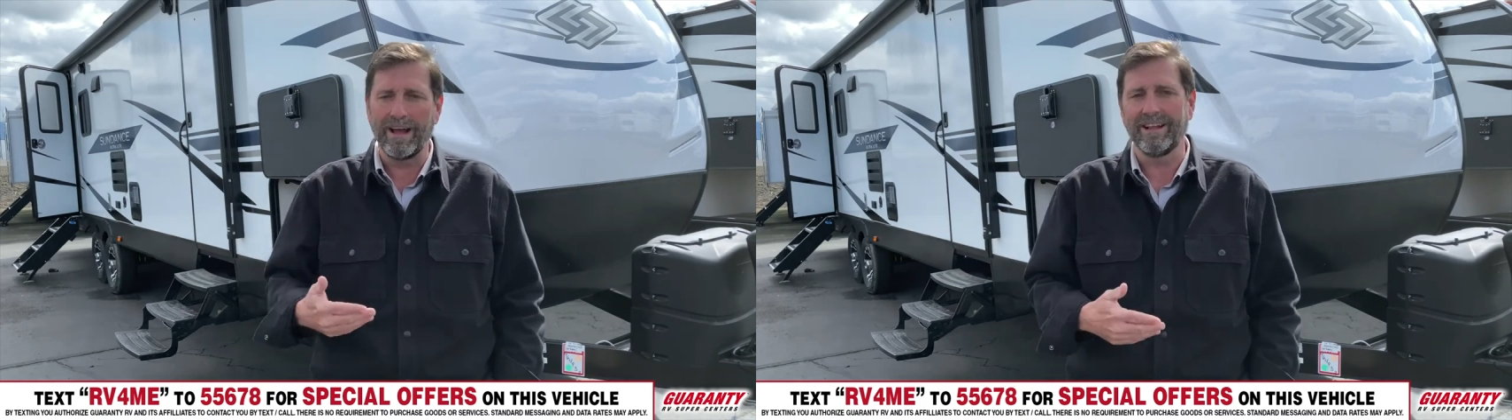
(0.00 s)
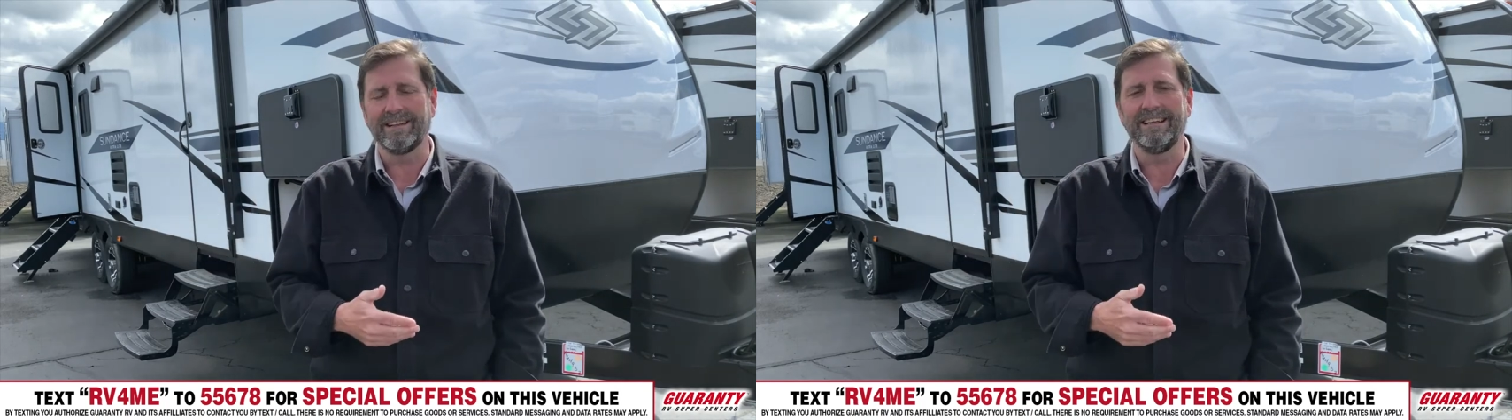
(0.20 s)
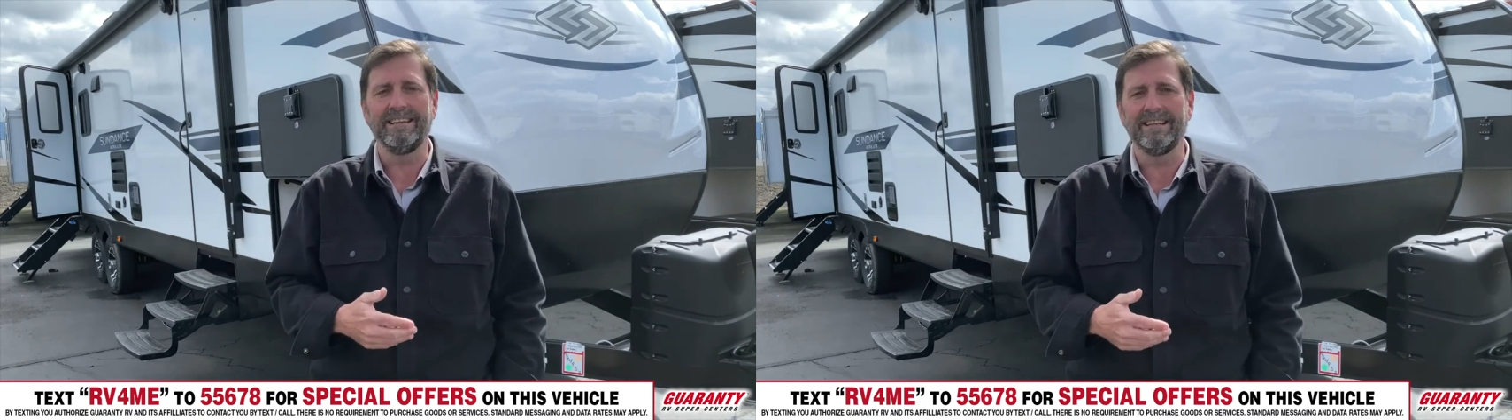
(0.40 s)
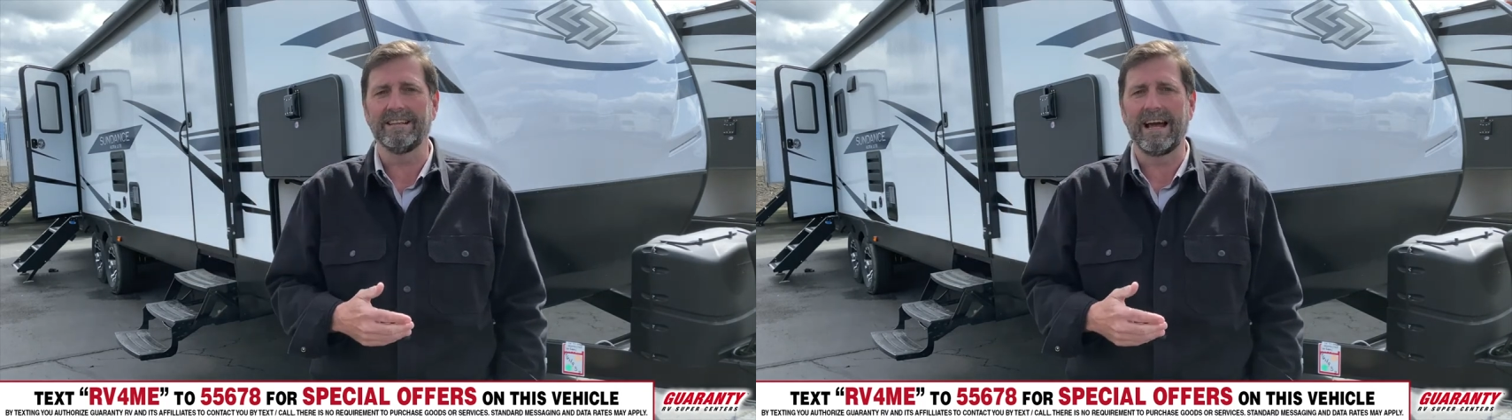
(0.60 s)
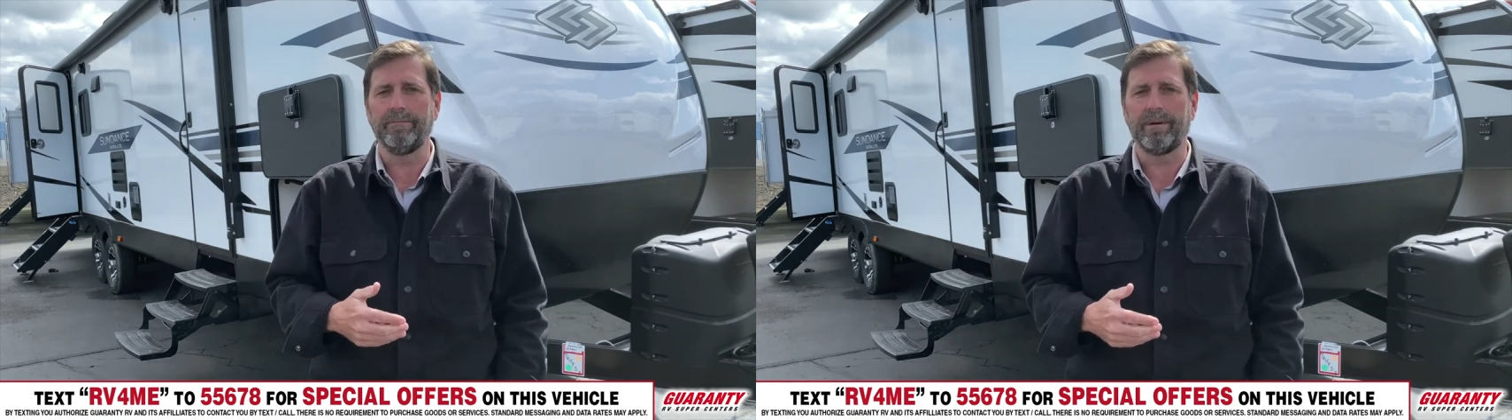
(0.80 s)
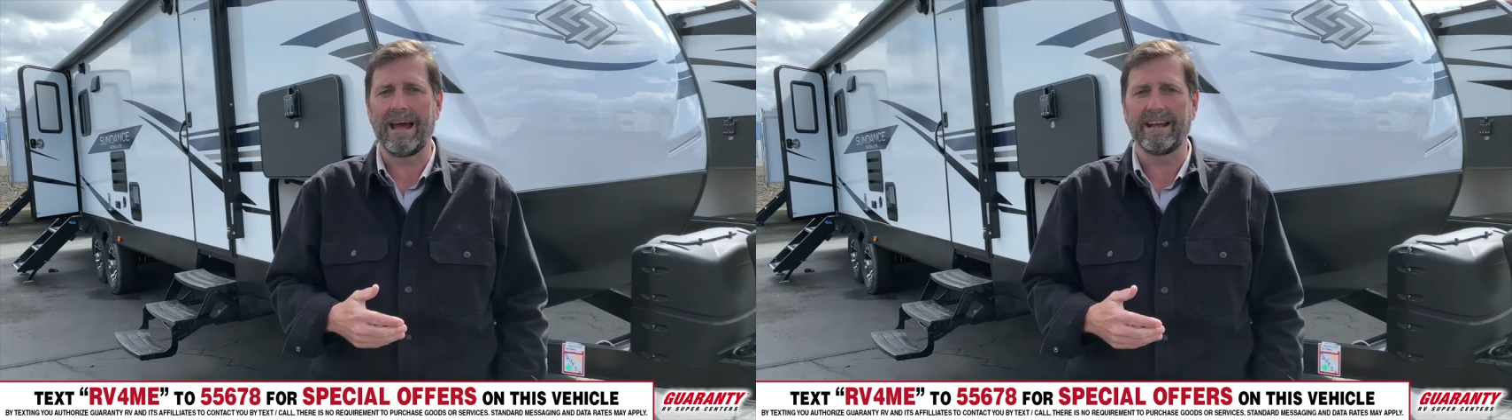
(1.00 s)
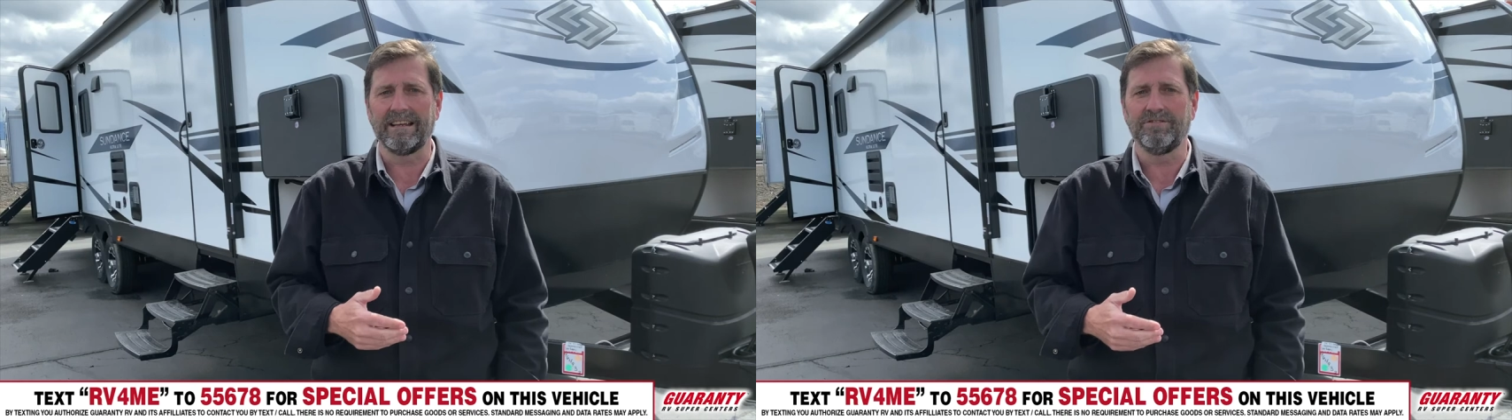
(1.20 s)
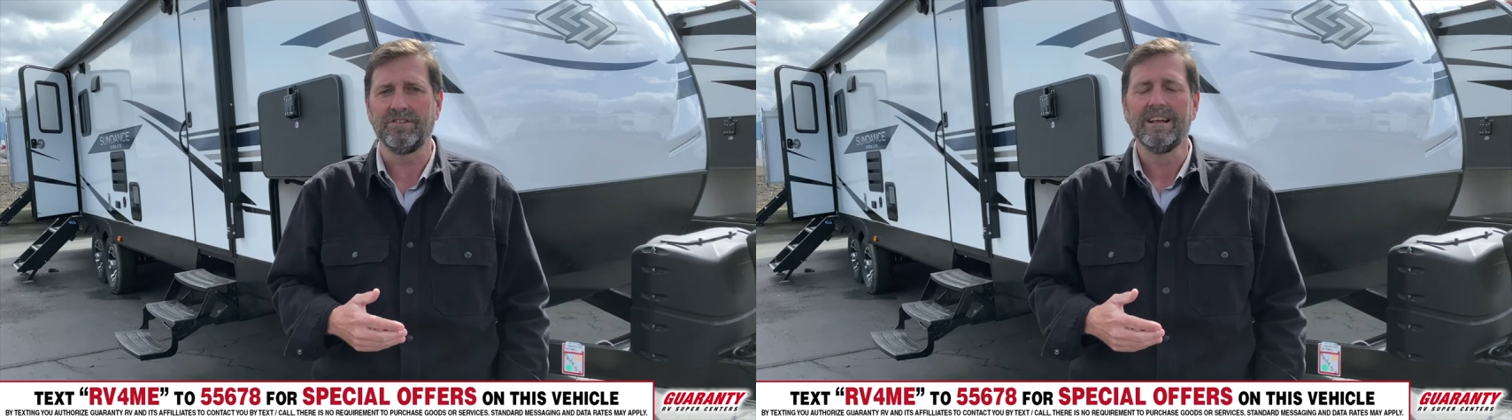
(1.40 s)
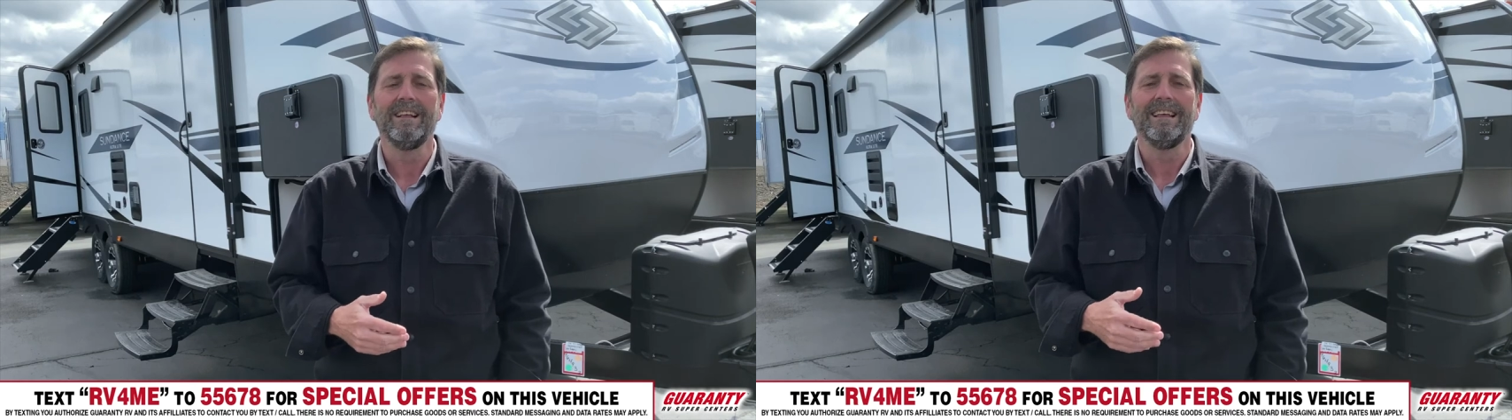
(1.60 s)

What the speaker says: LED light package.